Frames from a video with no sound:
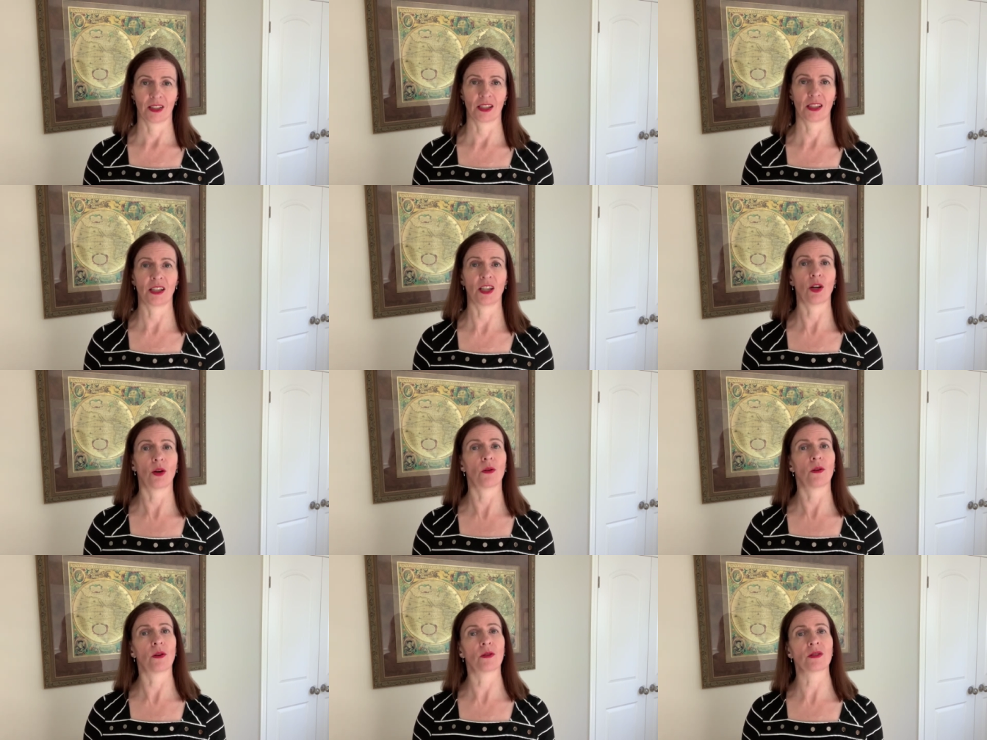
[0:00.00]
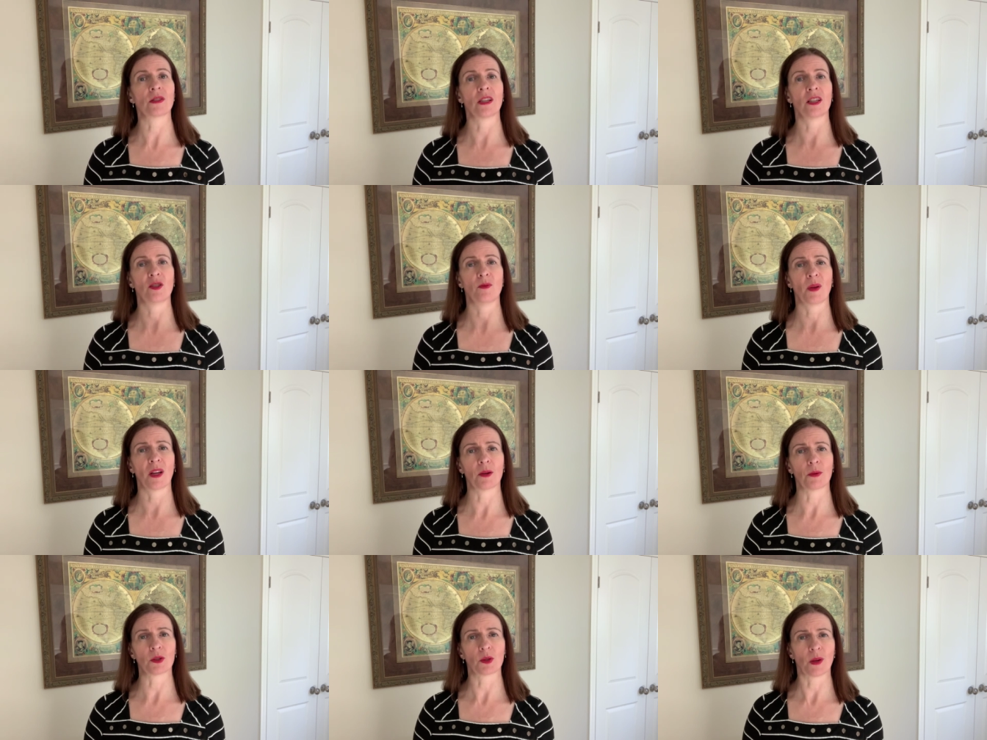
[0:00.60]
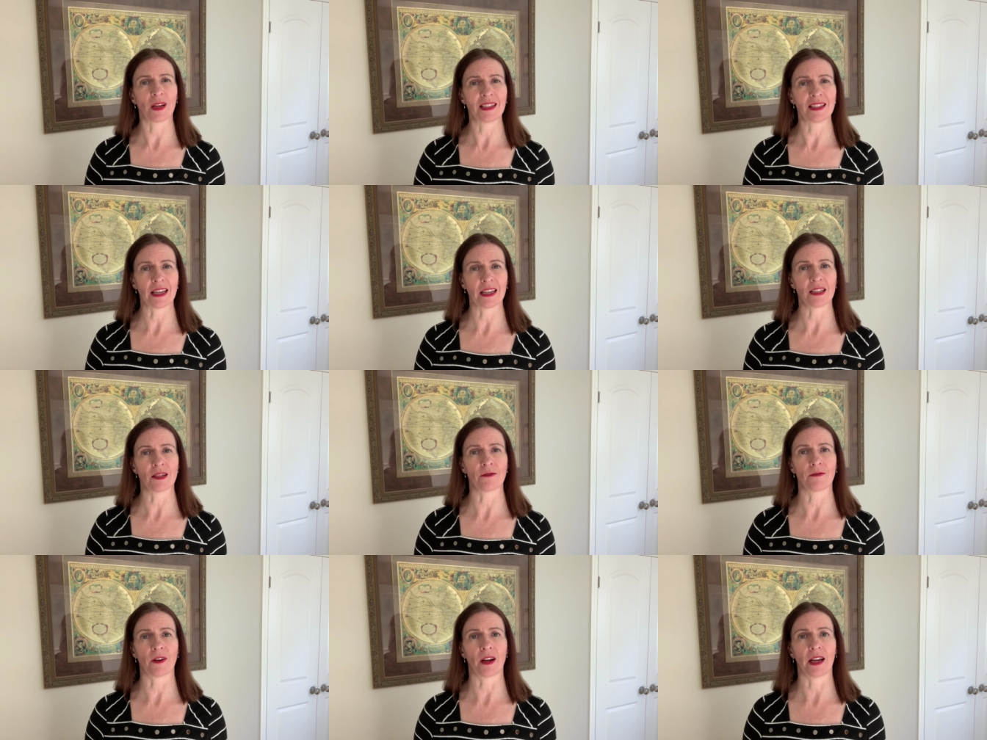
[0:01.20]
COOs need to be able to
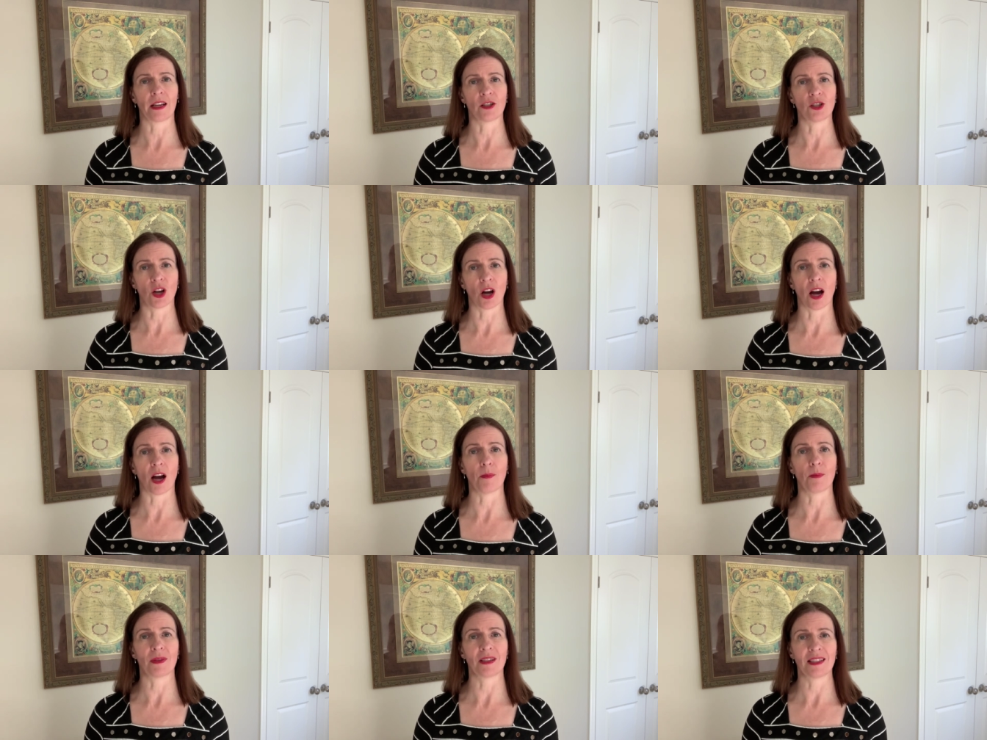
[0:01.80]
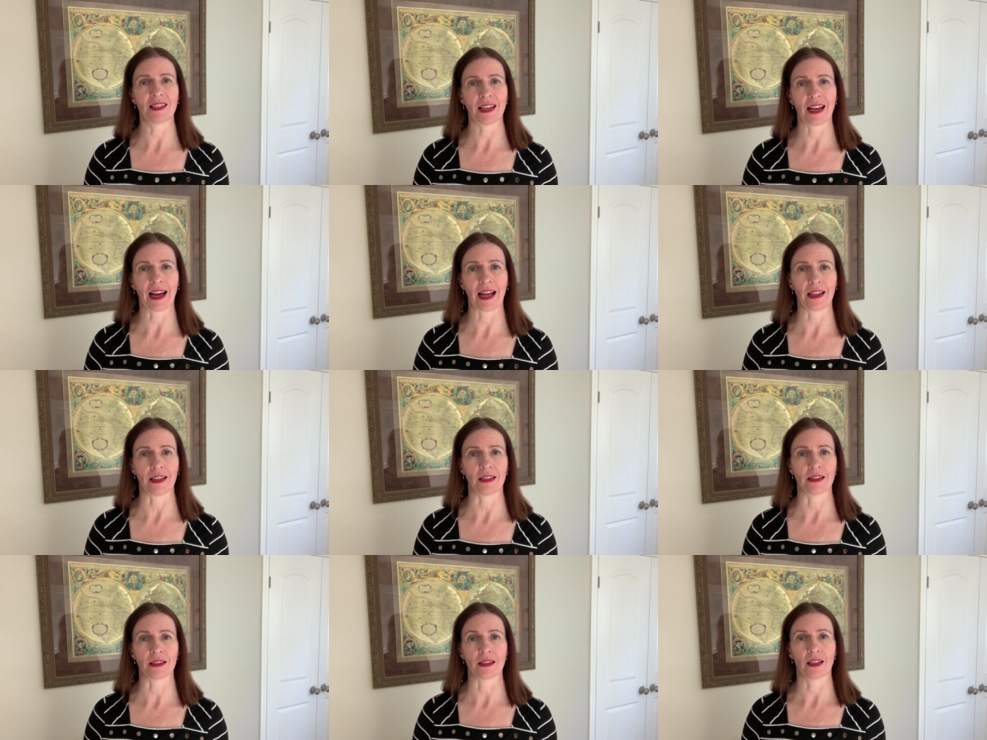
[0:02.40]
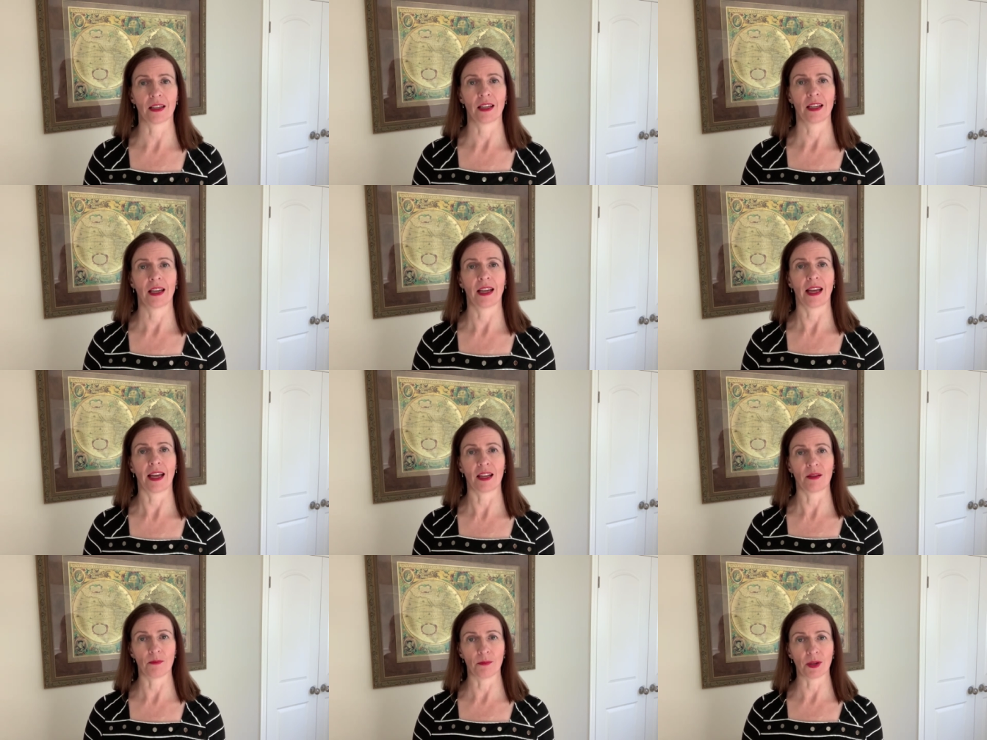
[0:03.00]
identify top talent
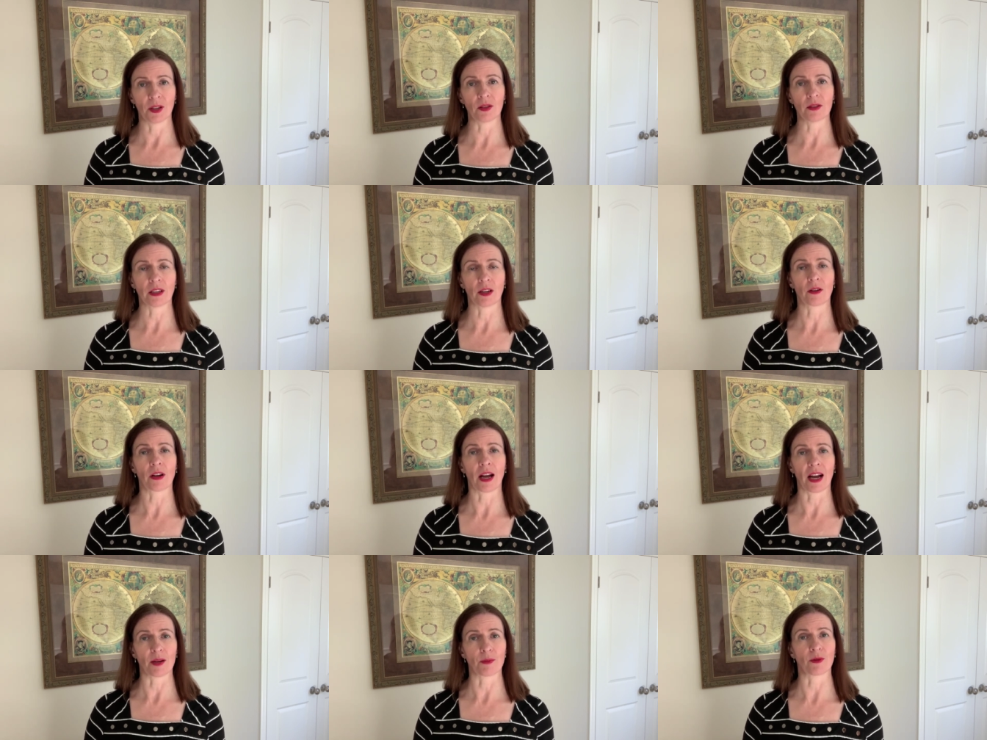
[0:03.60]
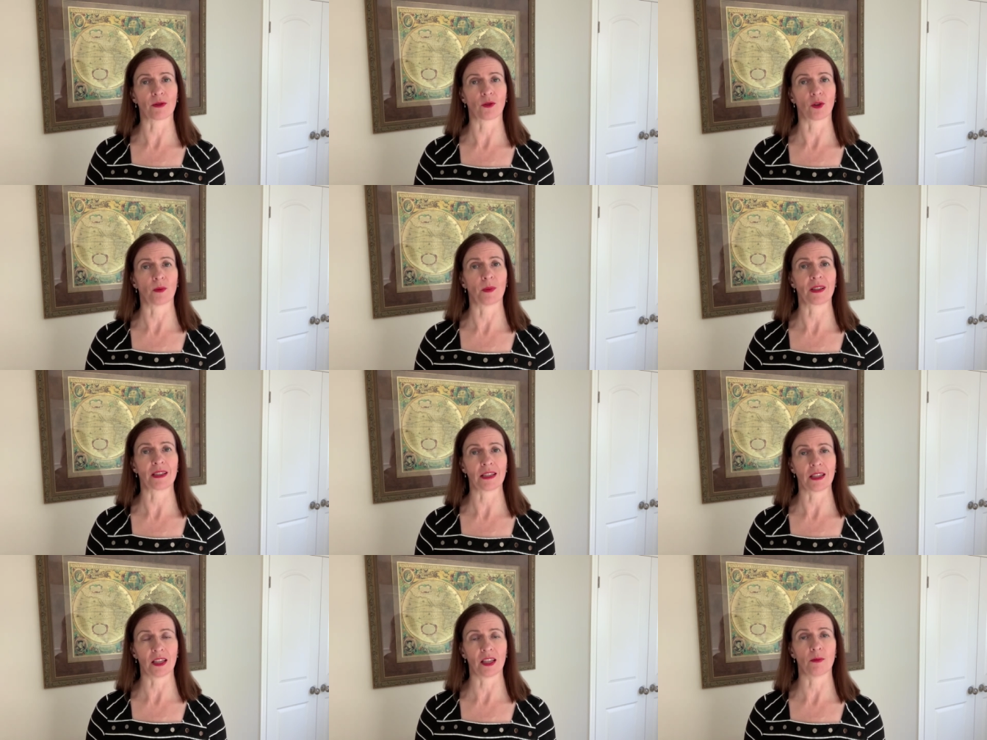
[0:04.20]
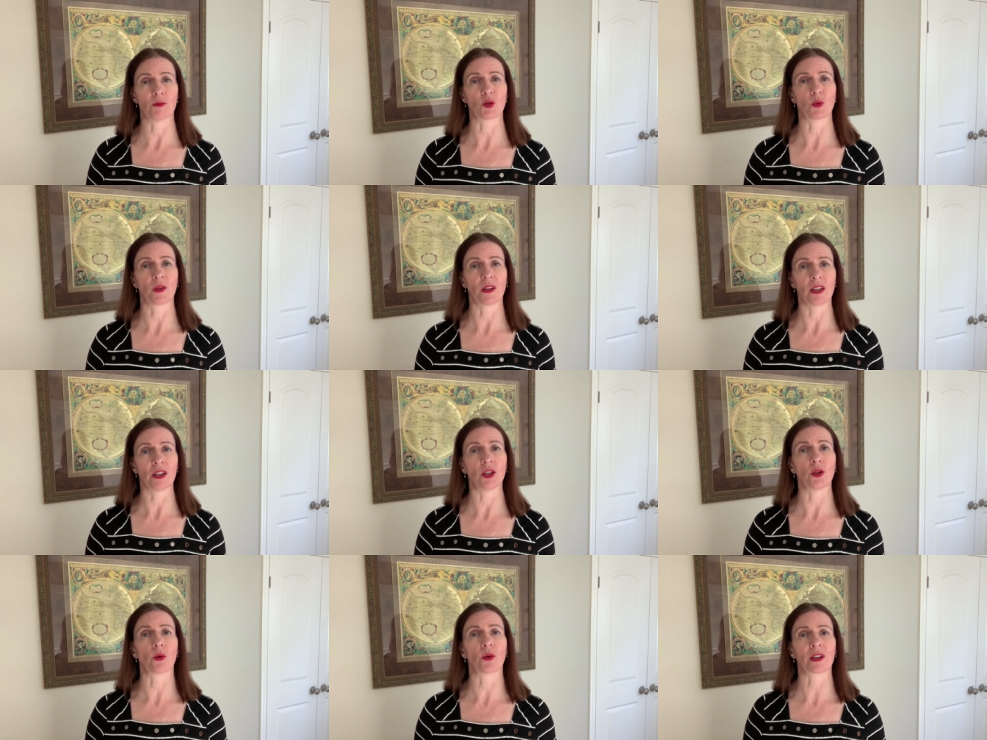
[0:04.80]
and build out high-performing teams
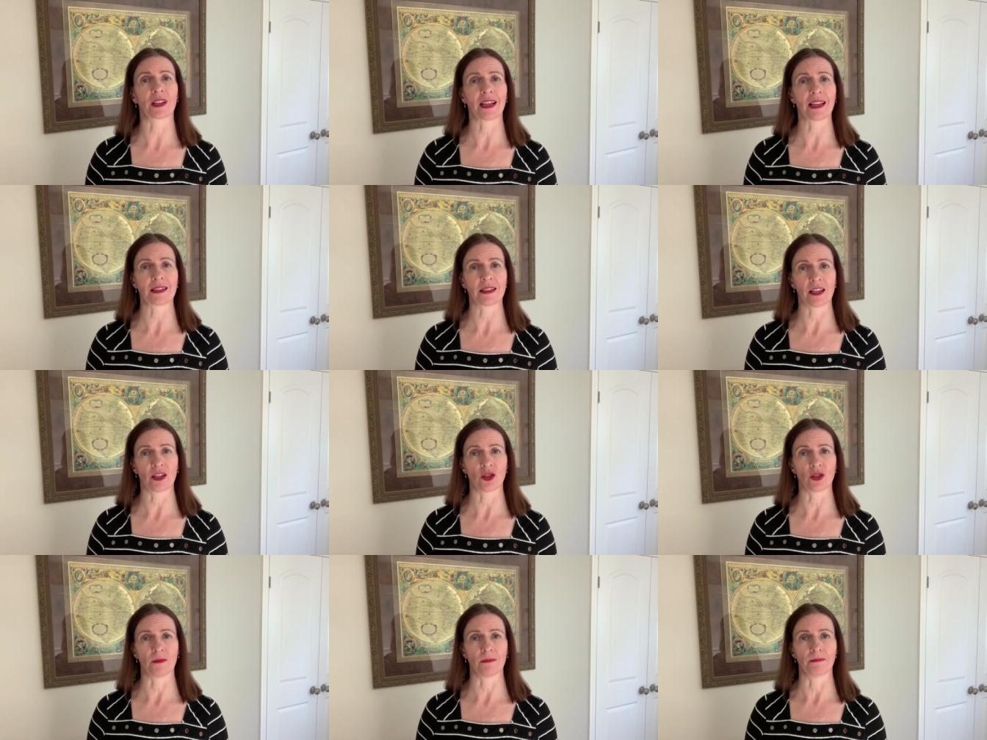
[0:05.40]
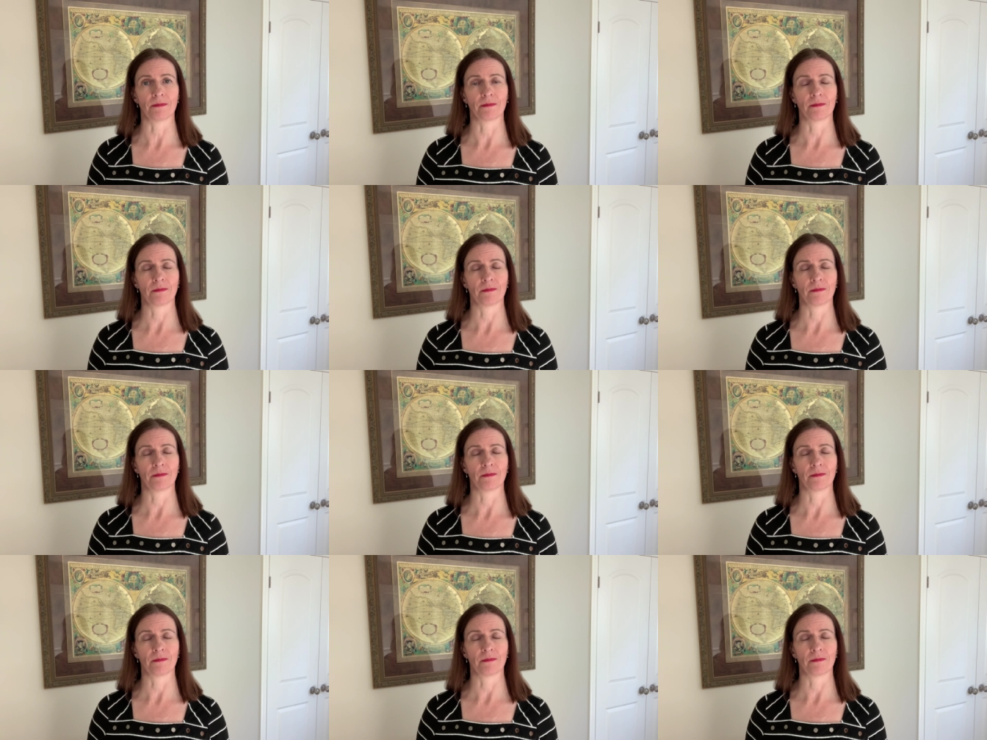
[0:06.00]
within the organization.